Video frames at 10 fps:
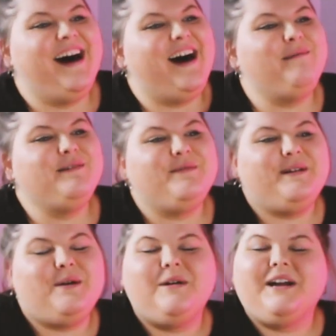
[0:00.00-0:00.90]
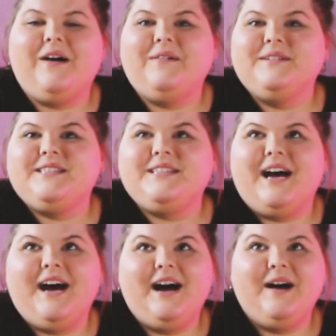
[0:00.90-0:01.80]
I'll be doing a workout,
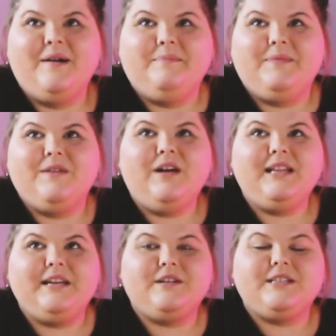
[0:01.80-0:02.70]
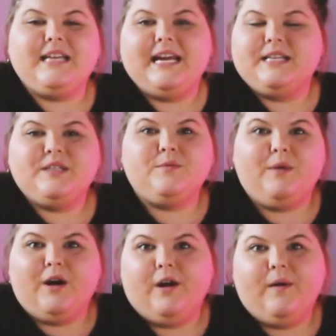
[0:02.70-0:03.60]
um, if not later today, then
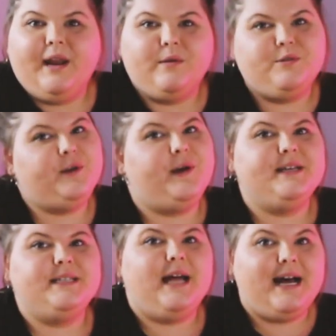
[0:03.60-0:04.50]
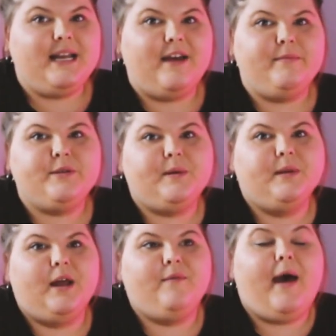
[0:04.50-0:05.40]
tomorrow, and I'll show you guys that. I've been doing a
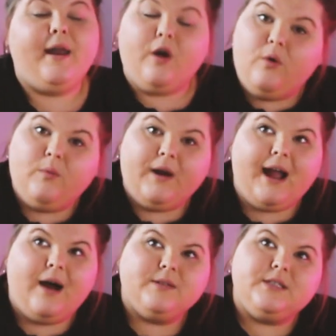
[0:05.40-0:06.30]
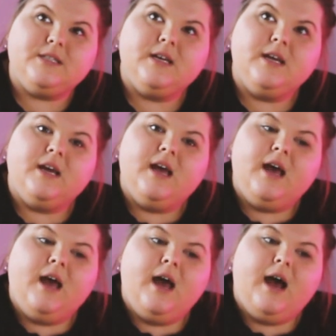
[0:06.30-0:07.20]
lot of at-home workouts
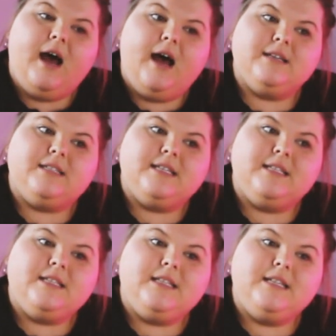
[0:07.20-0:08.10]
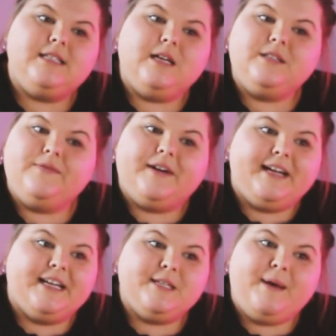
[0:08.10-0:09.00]
uh, since this Delta
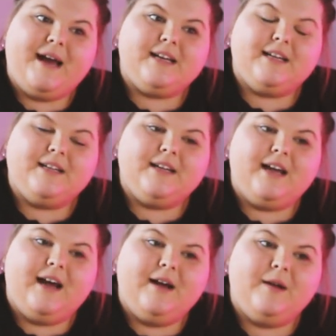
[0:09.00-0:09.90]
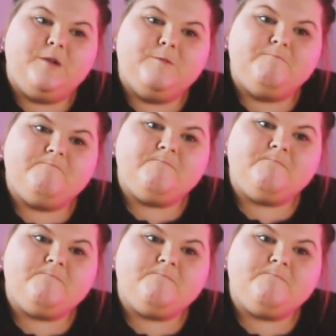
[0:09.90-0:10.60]
variant is back. Um,